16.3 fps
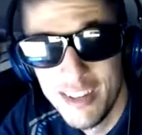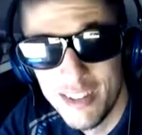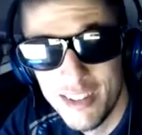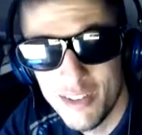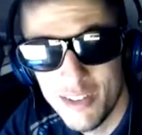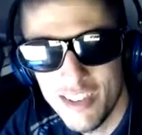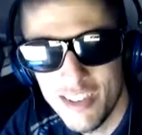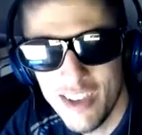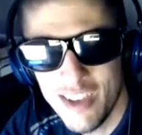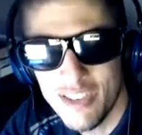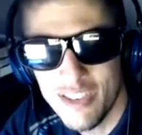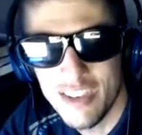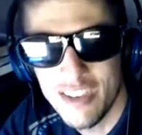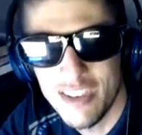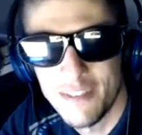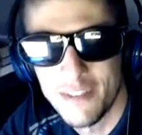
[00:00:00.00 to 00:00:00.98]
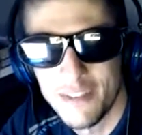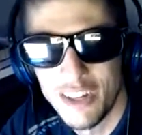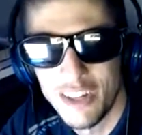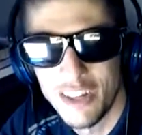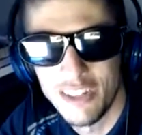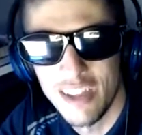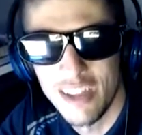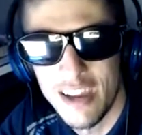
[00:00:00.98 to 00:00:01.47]
There was actually a funny
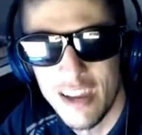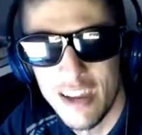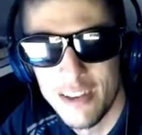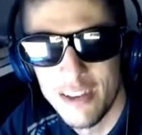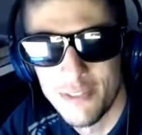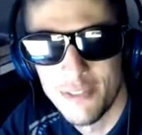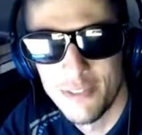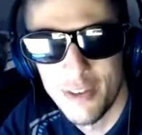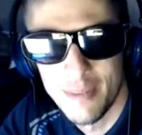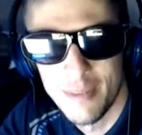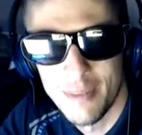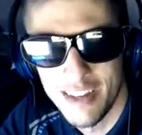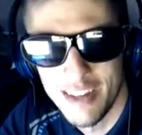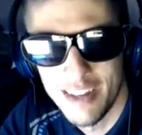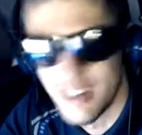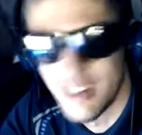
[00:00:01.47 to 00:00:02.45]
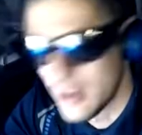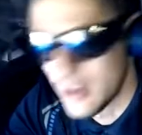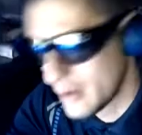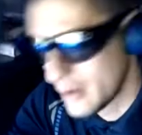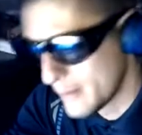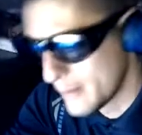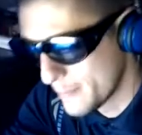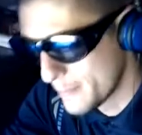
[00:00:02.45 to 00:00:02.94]
line
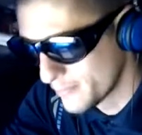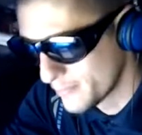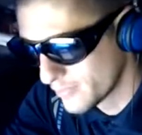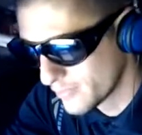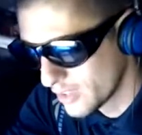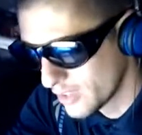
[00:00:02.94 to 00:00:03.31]
from